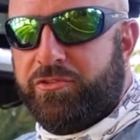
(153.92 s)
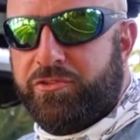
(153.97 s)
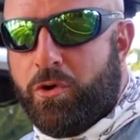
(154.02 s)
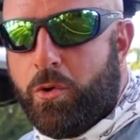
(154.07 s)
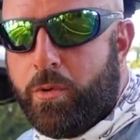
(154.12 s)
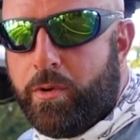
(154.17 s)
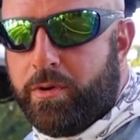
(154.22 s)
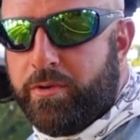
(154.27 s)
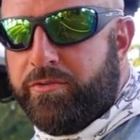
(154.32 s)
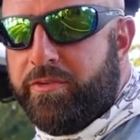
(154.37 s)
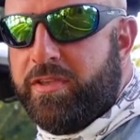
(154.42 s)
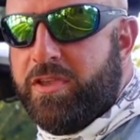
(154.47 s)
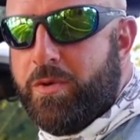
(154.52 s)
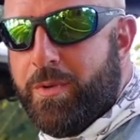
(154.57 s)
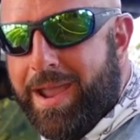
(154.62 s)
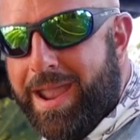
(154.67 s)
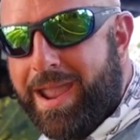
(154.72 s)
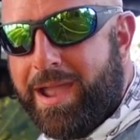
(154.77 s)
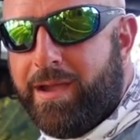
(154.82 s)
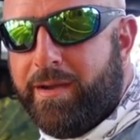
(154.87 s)
storage that you
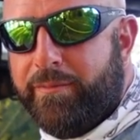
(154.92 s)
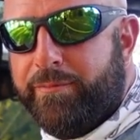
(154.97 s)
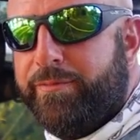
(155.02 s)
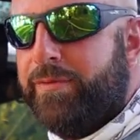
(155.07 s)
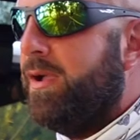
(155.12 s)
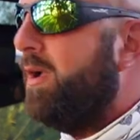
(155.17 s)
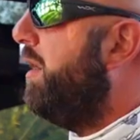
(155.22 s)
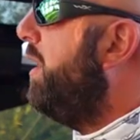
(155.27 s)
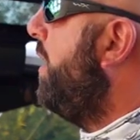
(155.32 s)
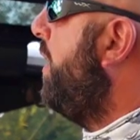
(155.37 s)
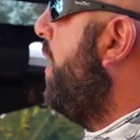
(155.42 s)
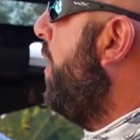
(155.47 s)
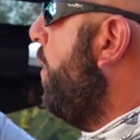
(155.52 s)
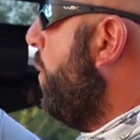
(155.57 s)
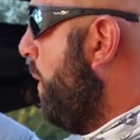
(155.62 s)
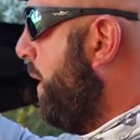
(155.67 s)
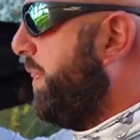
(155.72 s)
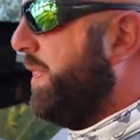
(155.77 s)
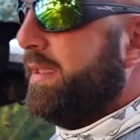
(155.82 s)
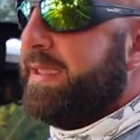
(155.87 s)
have
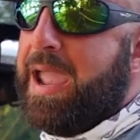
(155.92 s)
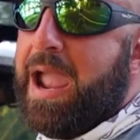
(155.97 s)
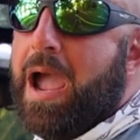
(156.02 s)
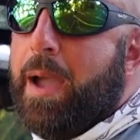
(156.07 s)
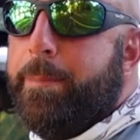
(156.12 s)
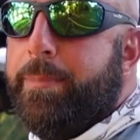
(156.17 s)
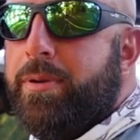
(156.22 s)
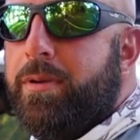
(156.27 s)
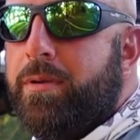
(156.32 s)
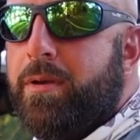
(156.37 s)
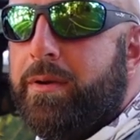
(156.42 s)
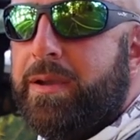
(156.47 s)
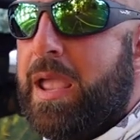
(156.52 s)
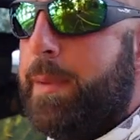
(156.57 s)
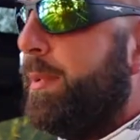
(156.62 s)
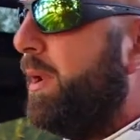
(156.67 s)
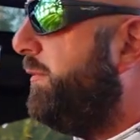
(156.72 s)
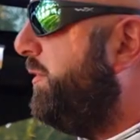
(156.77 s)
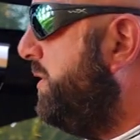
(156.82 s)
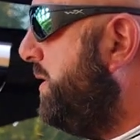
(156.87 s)
with a cap, okay?
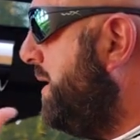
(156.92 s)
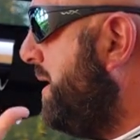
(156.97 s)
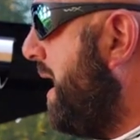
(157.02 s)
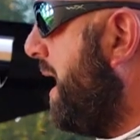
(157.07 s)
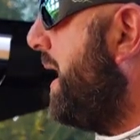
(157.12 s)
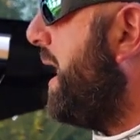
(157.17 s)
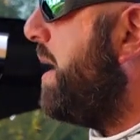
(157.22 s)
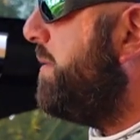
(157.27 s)
But if you do not